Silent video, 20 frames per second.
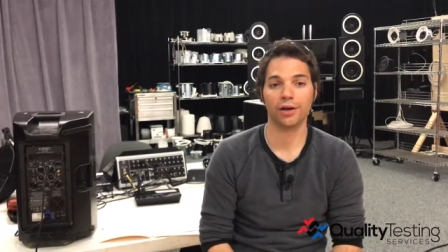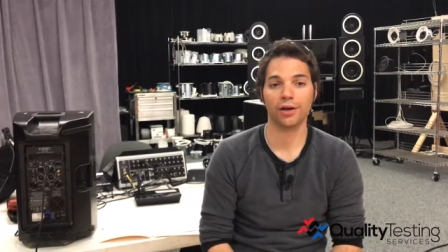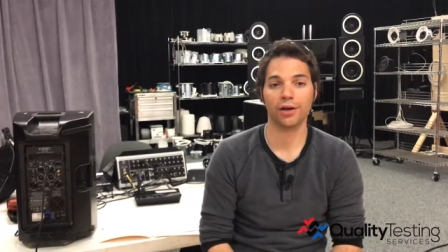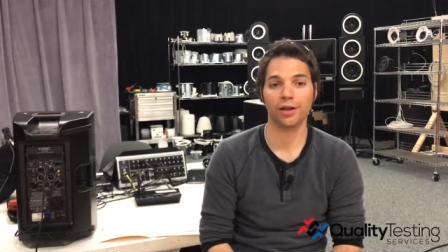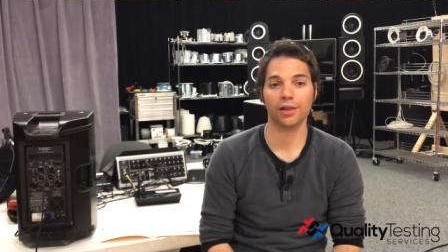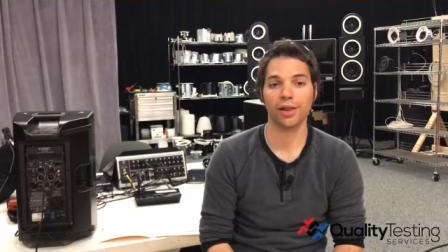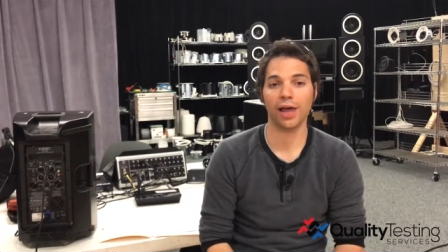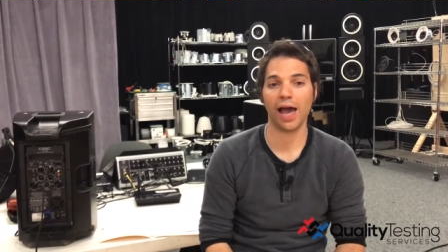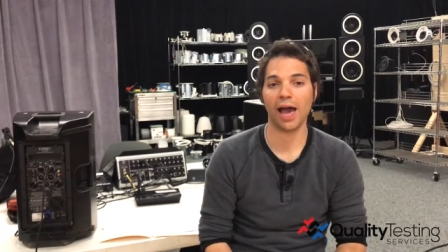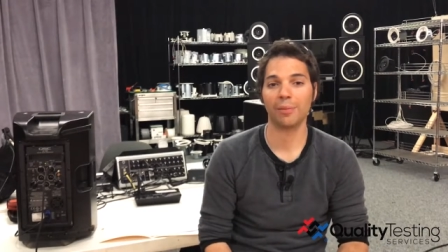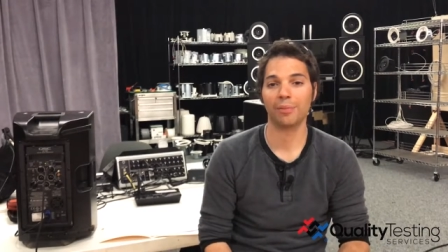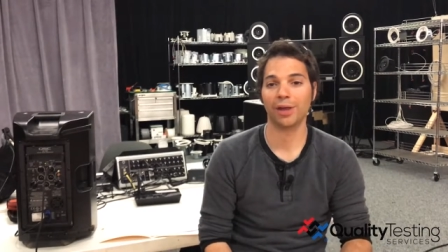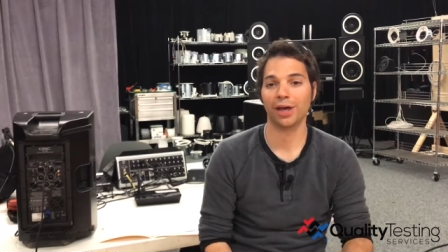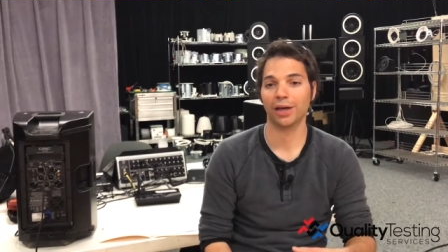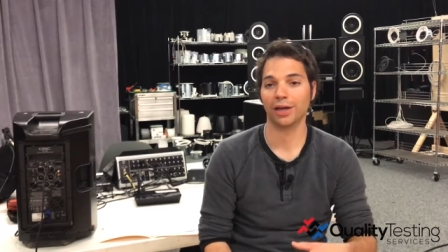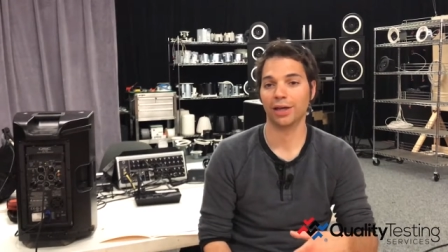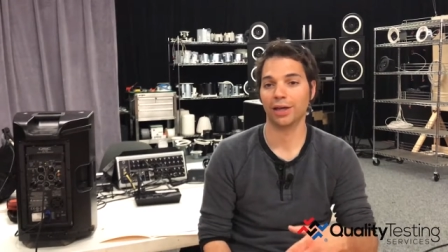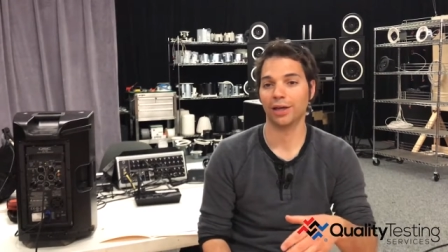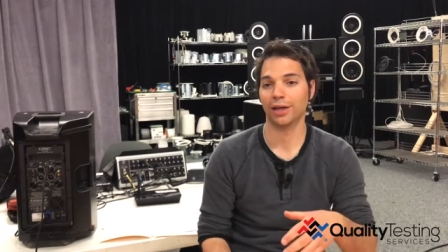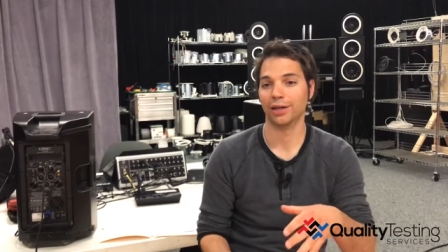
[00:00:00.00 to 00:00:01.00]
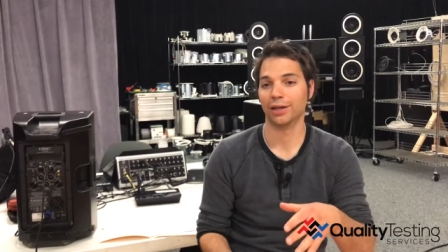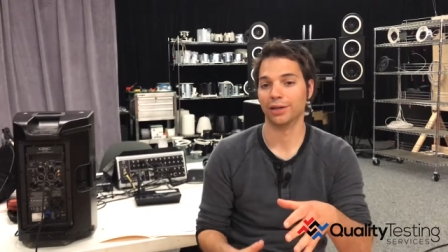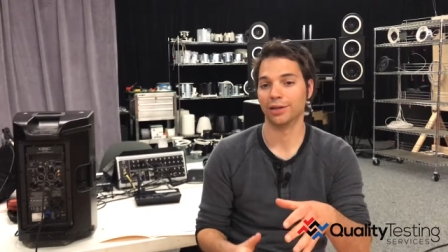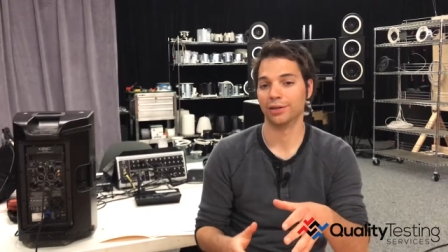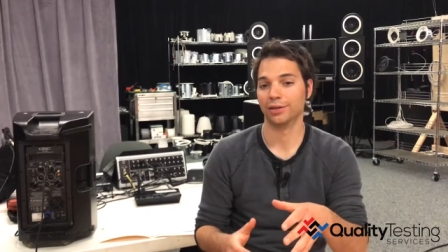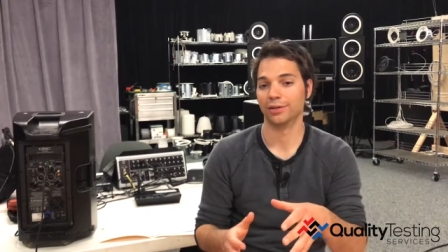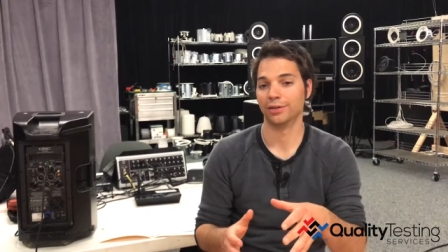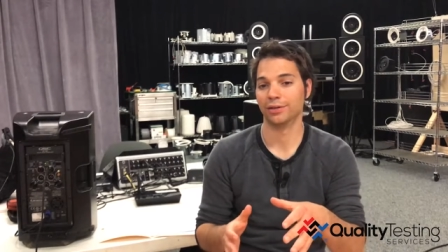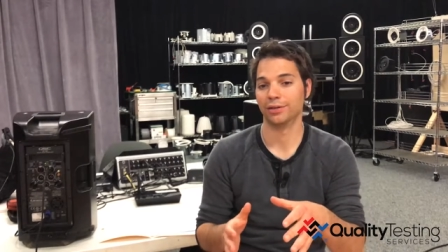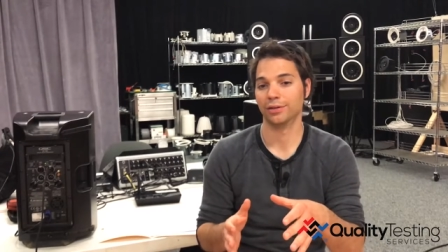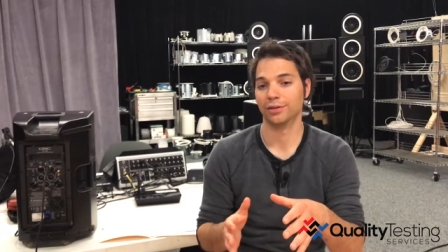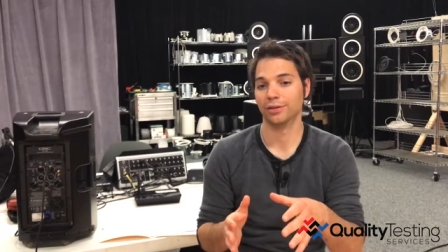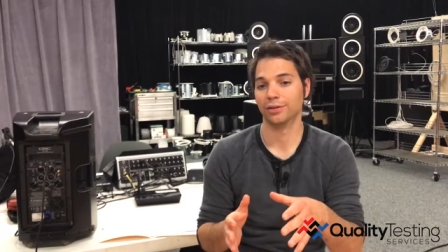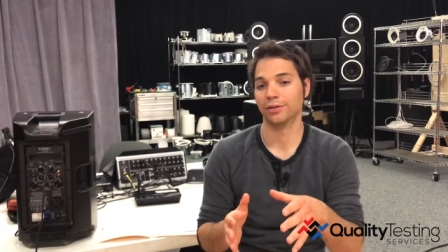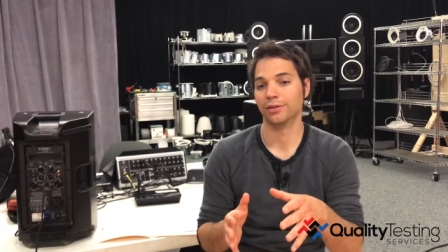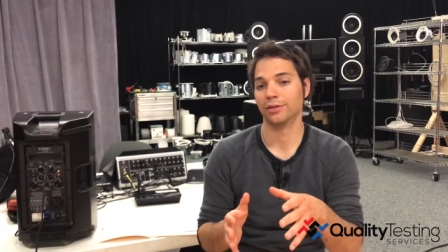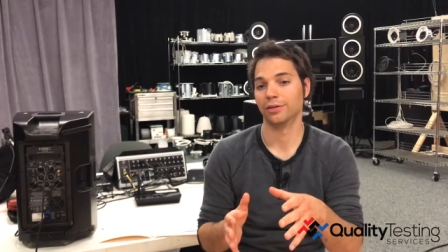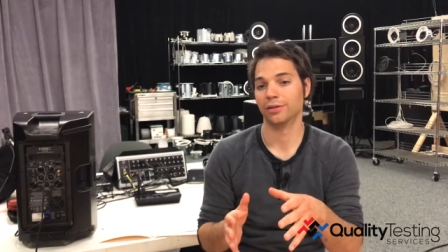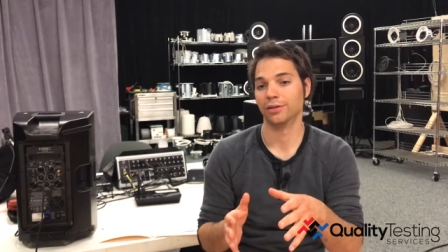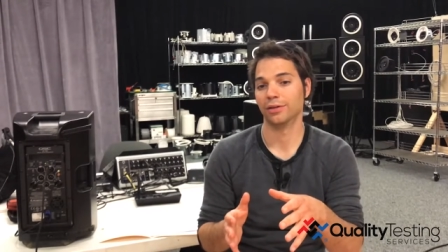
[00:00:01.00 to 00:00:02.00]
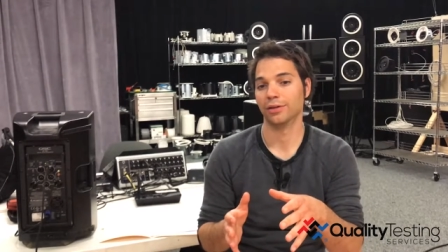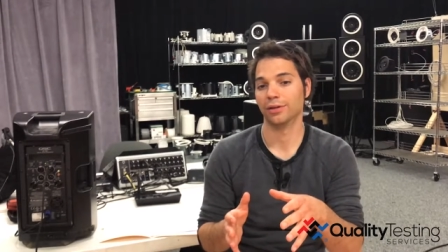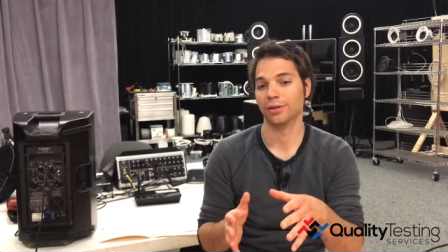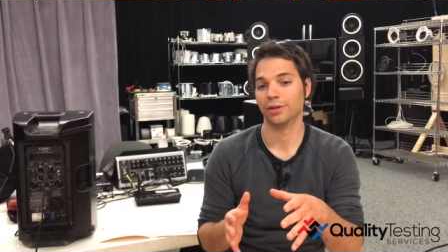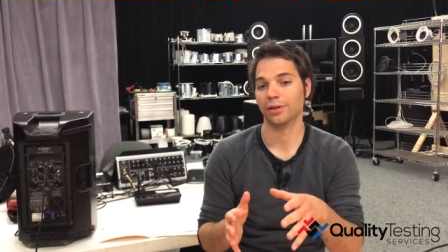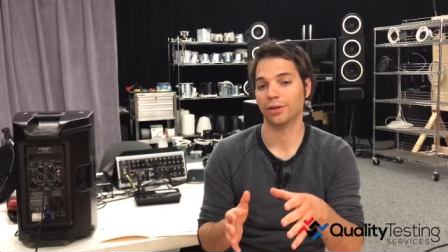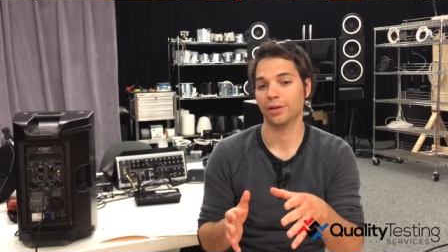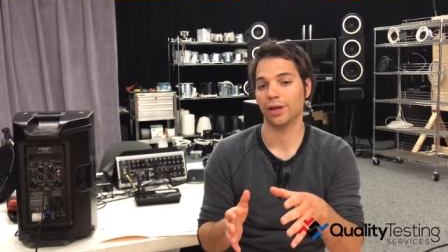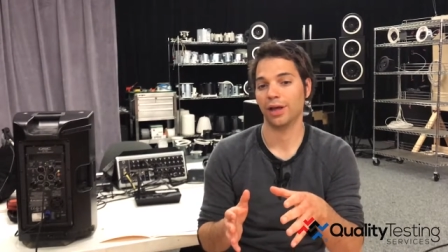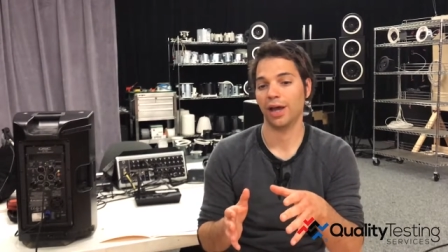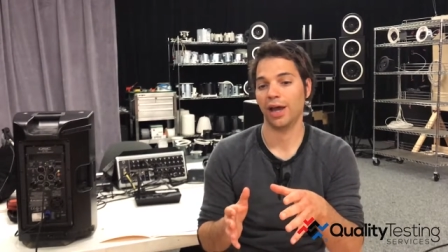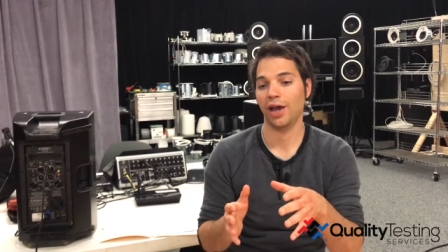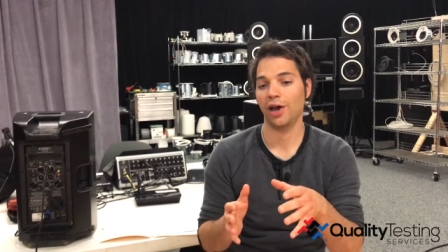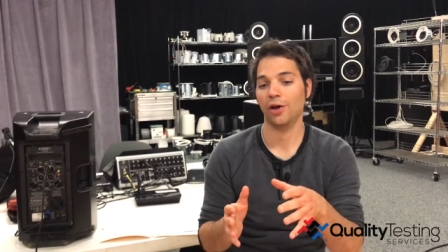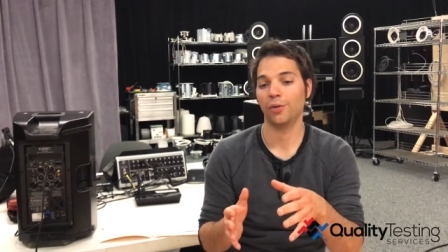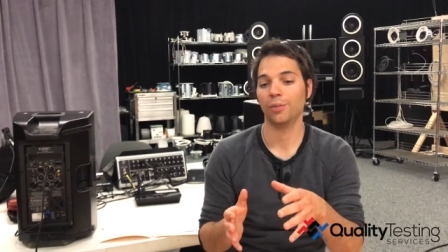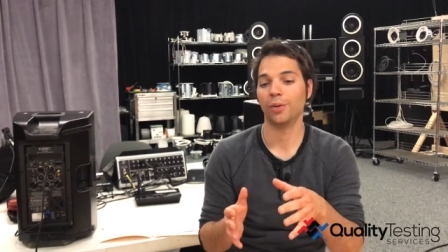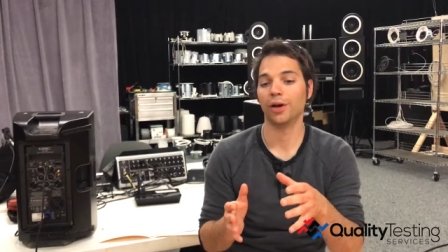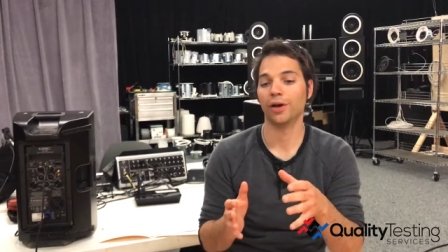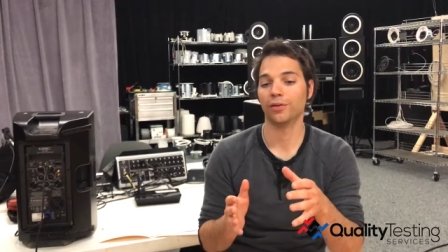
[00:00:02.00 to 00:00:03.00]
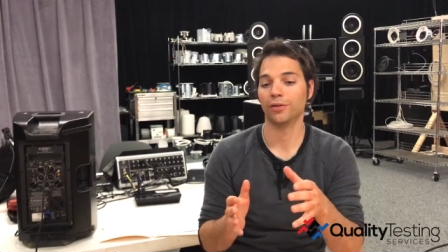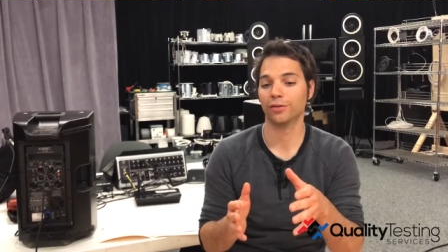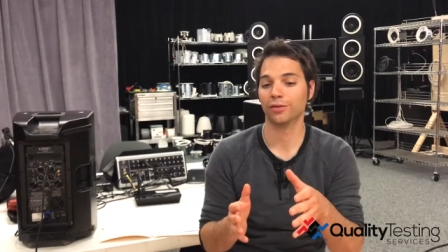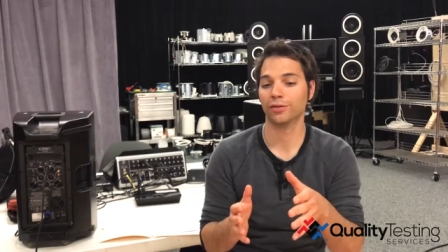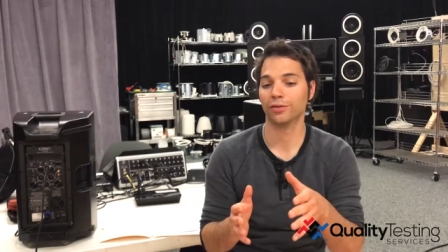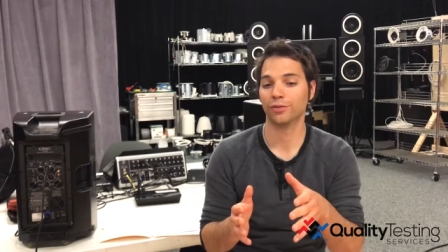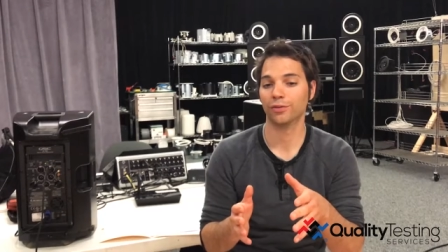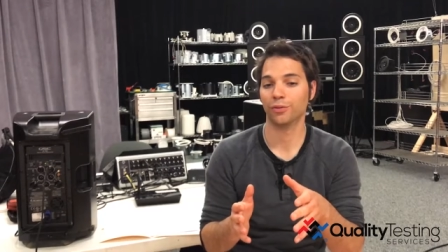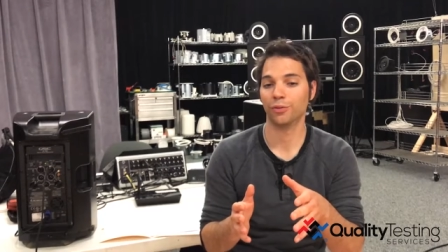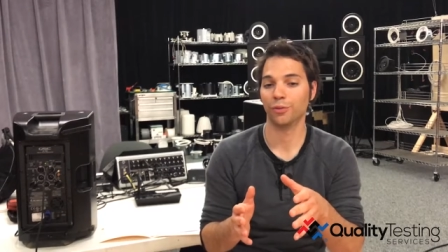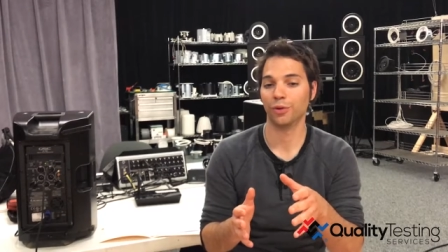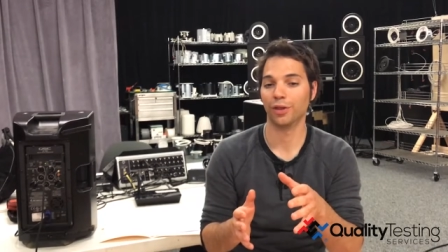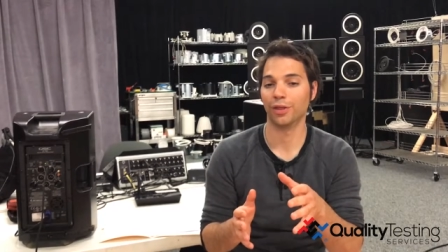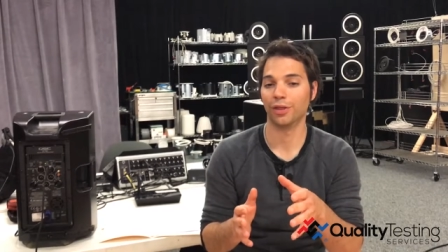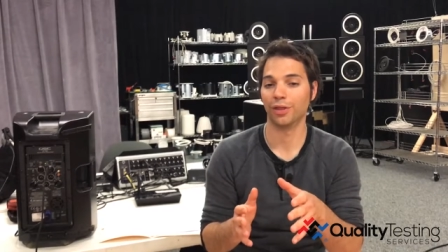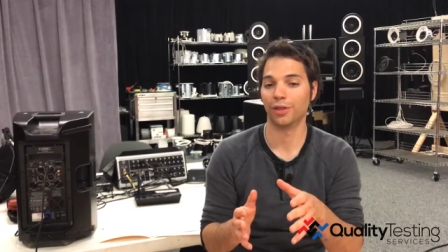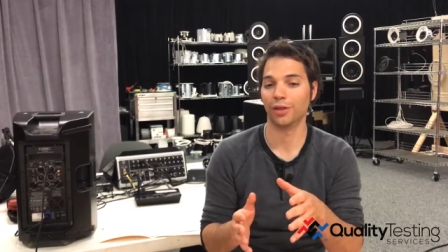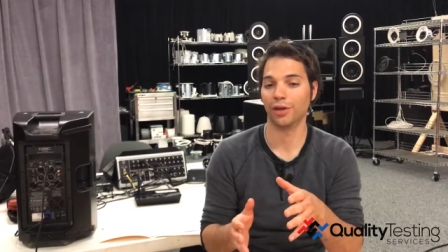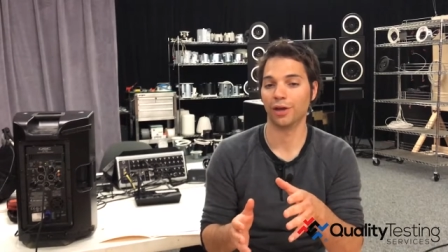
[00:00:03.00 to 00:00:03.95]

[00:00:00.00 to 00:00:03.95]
a lab that can help us with